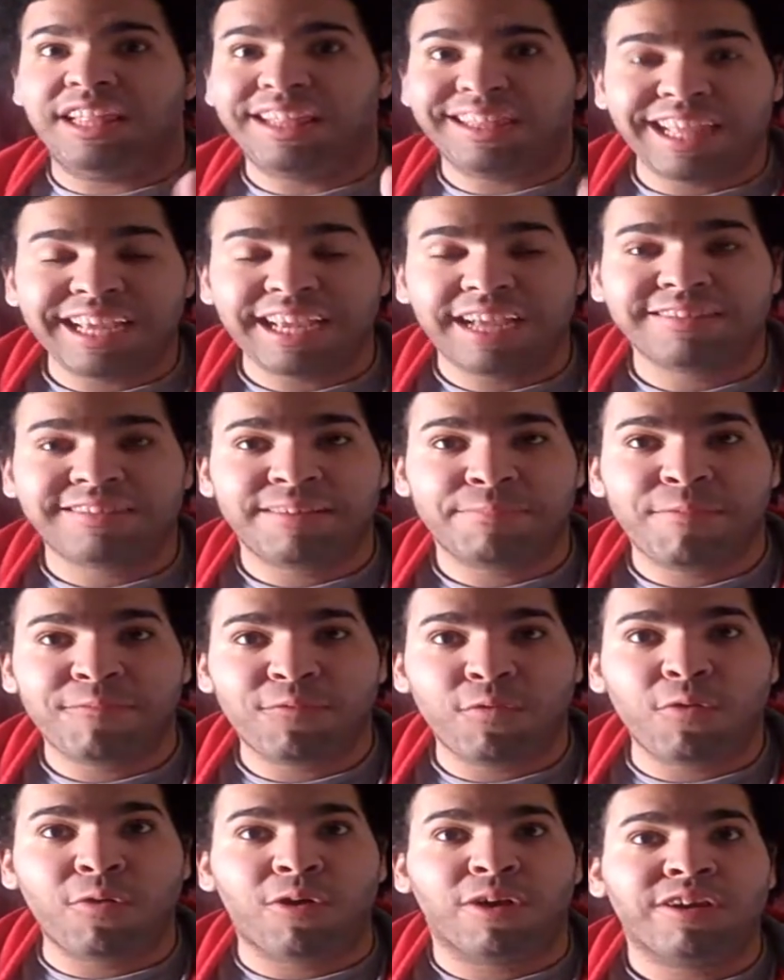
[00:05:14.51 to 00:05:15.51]
like I said
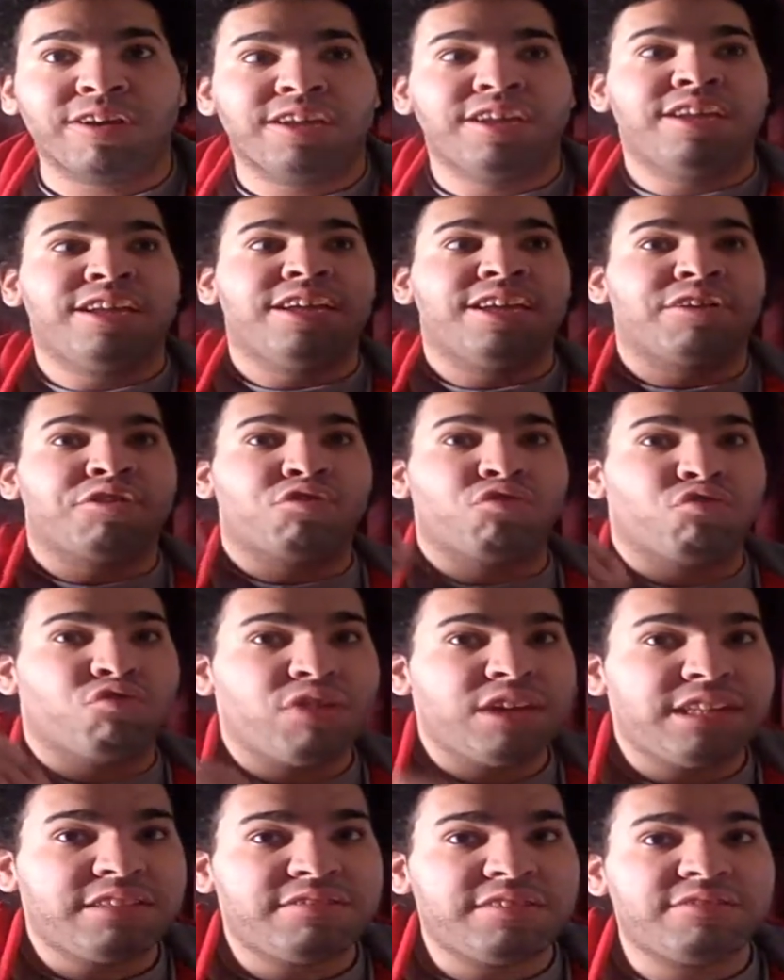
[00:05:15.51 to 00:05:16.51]
before,
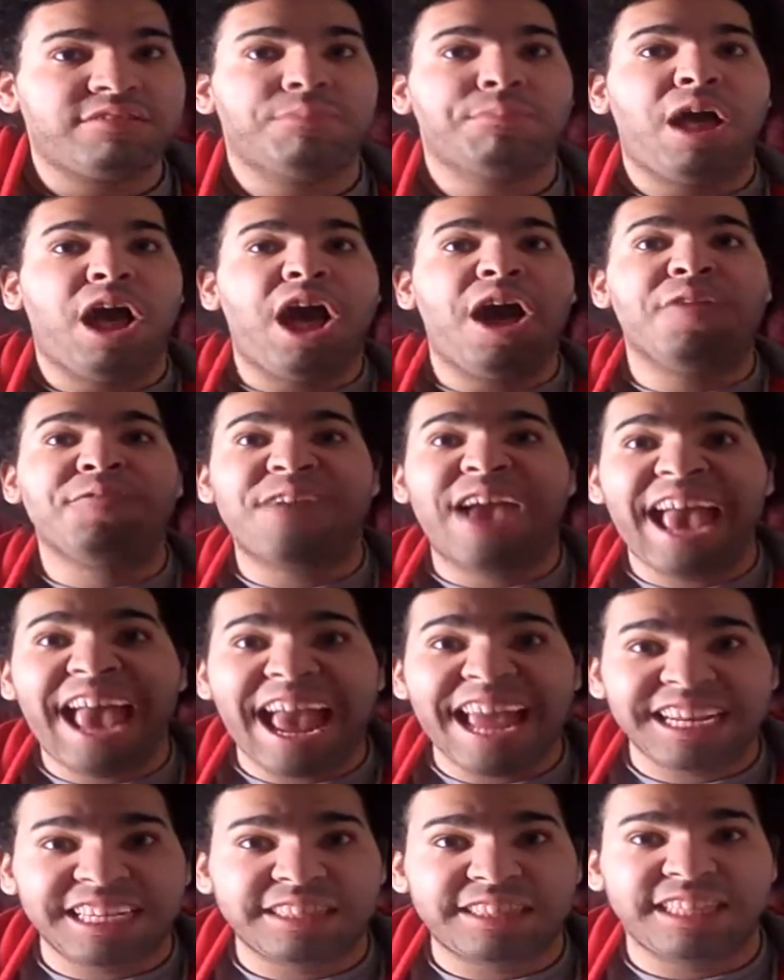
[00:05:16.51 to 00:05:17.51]
criticism of
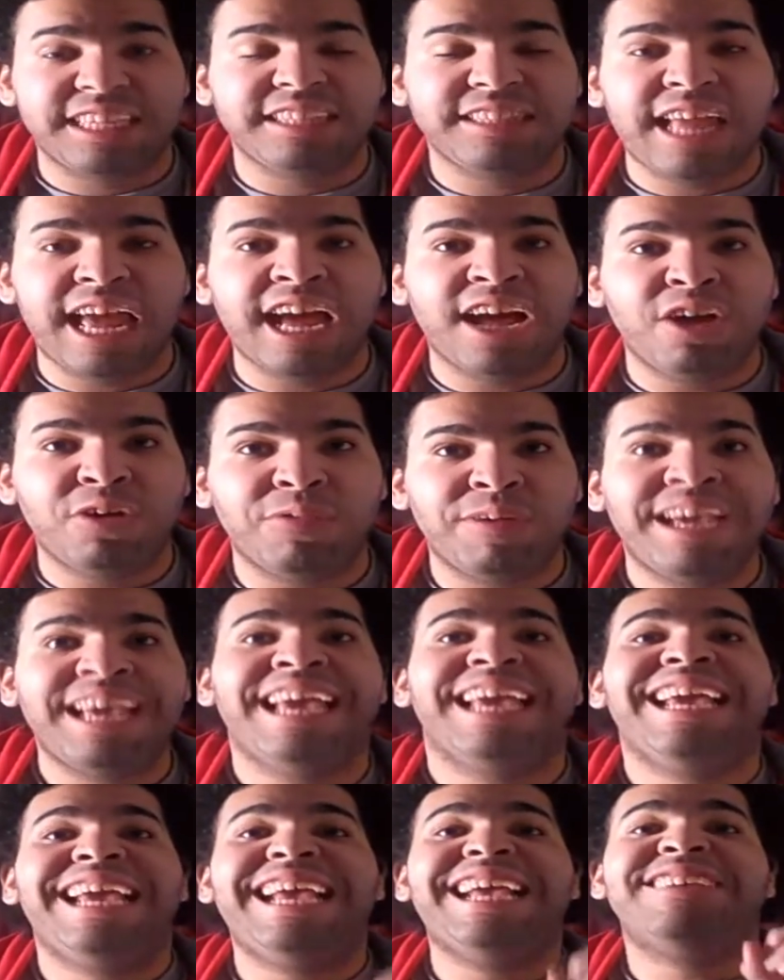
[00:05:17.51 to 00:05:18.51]
anything now
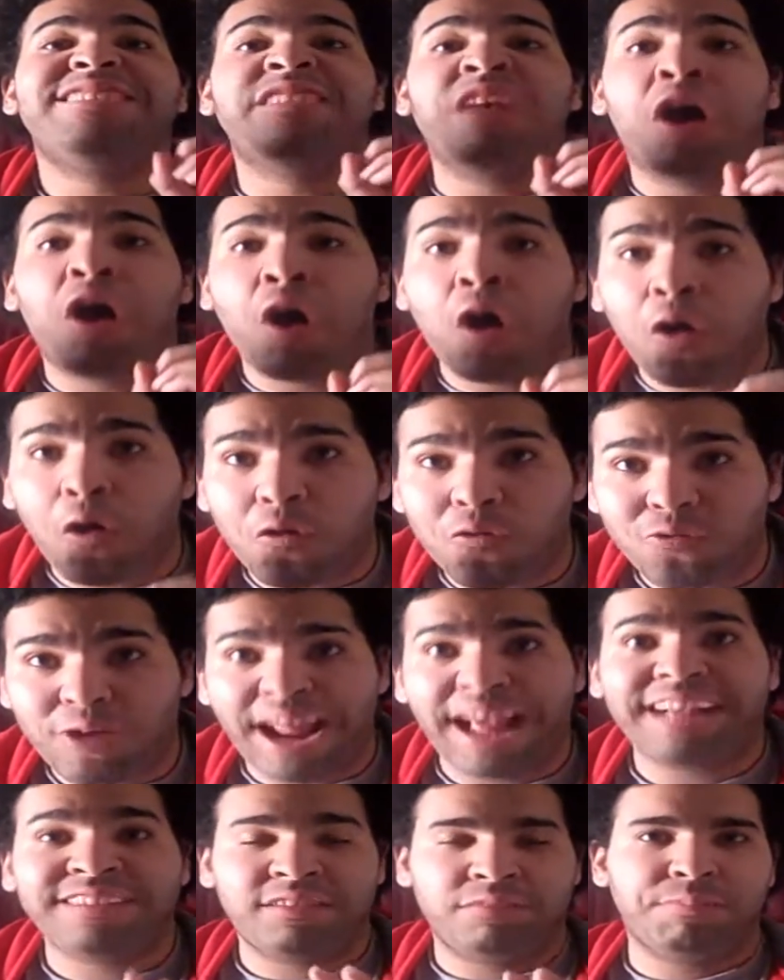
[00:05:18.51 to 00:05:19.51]
is
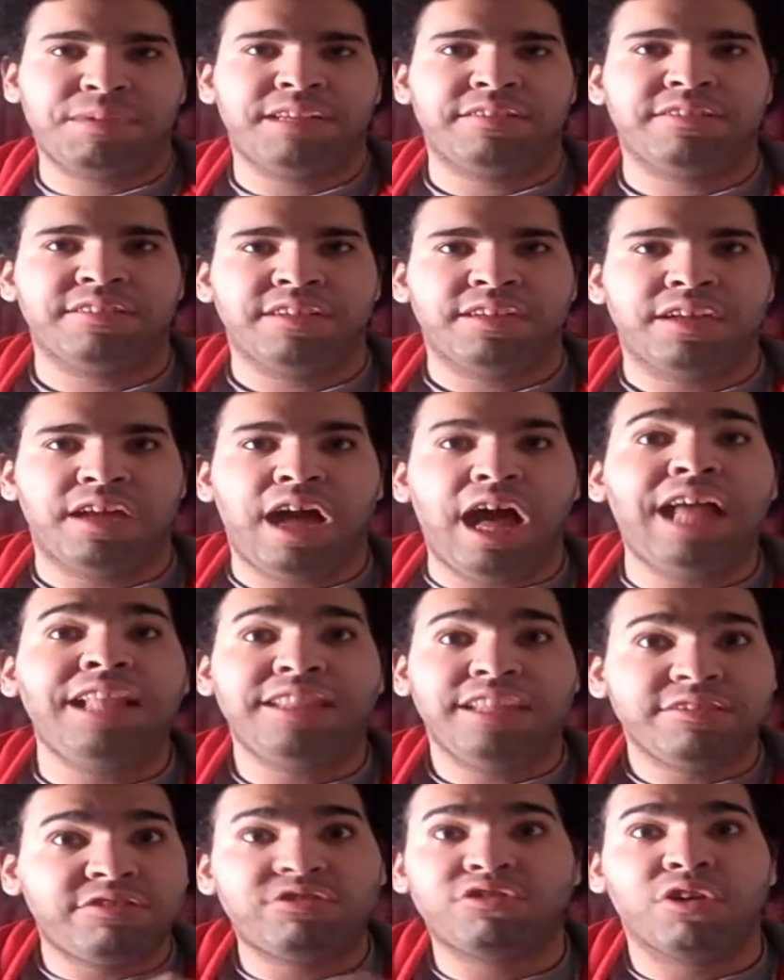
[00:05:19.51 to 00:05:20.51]
harassment.
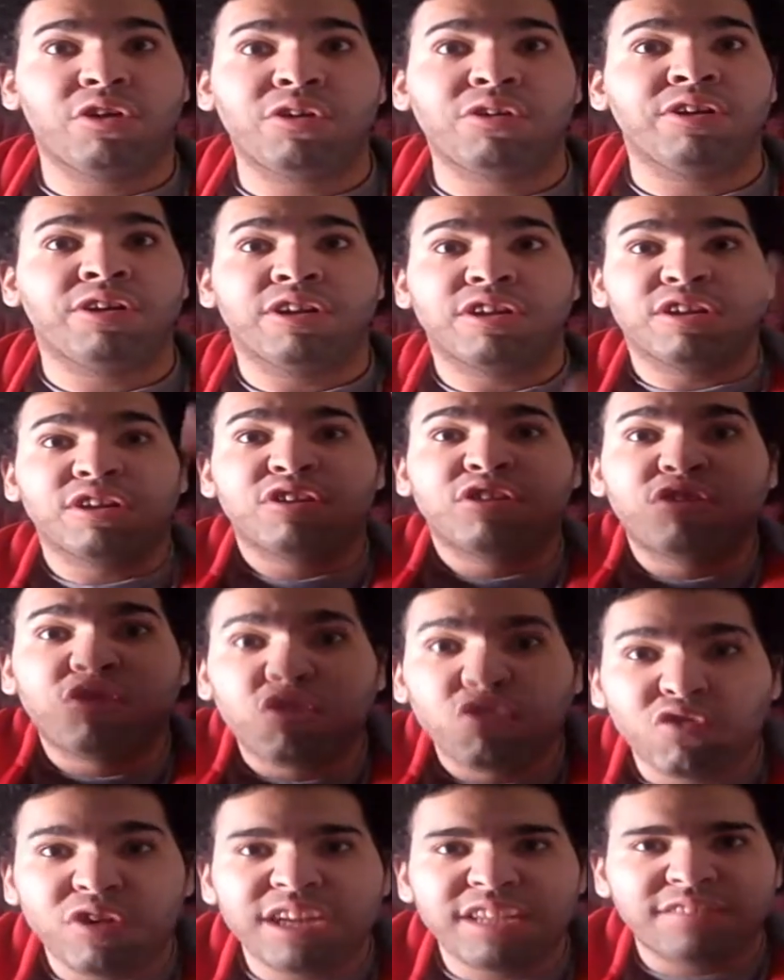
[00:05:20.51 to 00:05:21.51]
Unless you're
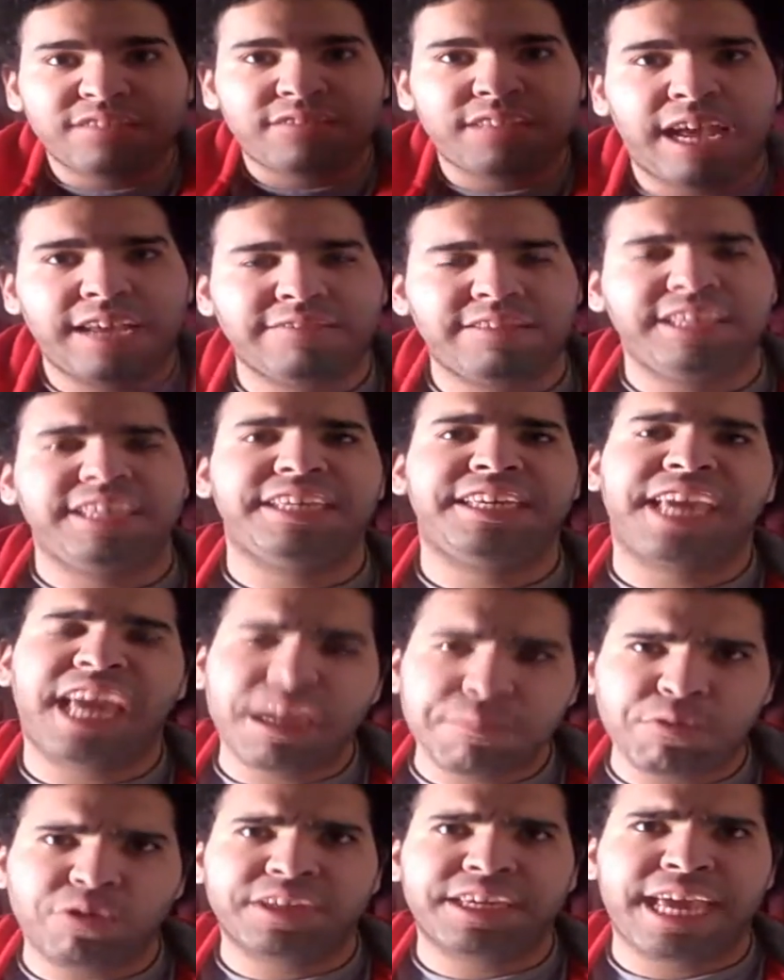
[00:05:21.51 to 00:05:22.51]
criticizing
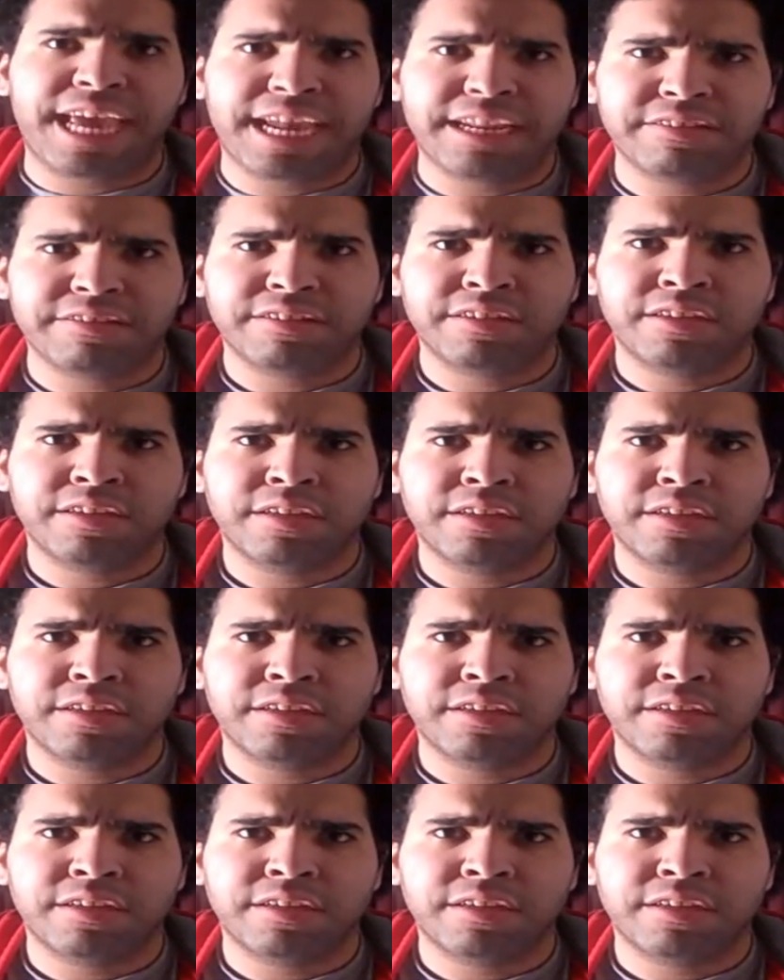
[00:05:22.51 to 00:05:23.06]
Gamergate.